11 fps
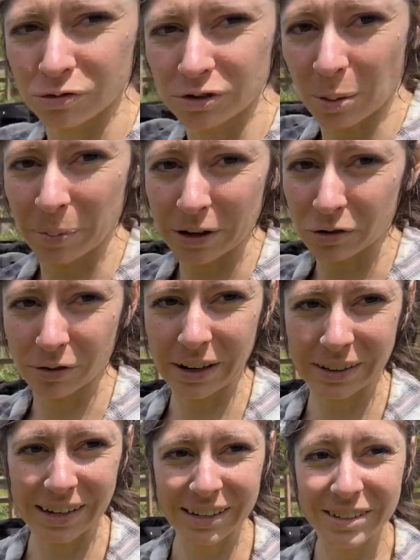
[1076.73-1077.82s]
dump it
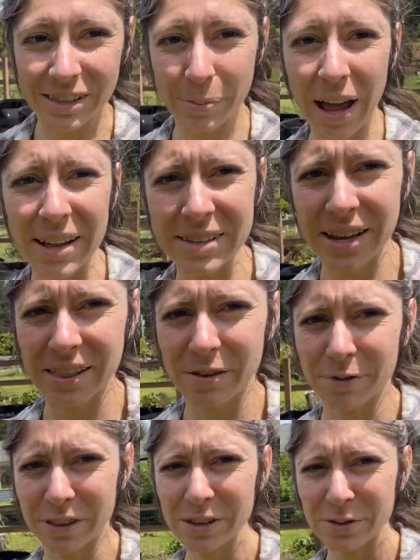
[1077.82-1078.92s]
directly into the beds. And then
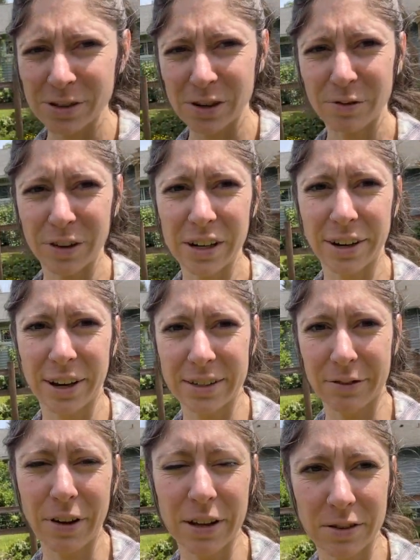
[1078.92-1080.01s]
for these ones over here against the
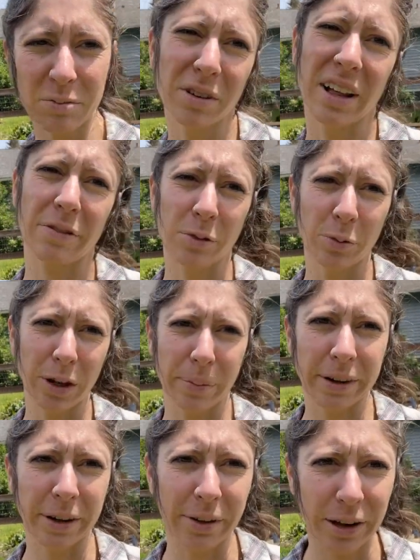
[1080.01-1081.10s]
fence, we'll have to
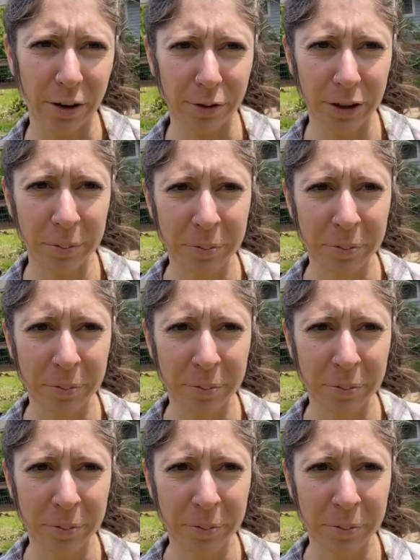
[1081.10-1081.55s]
wheelbarrow that over.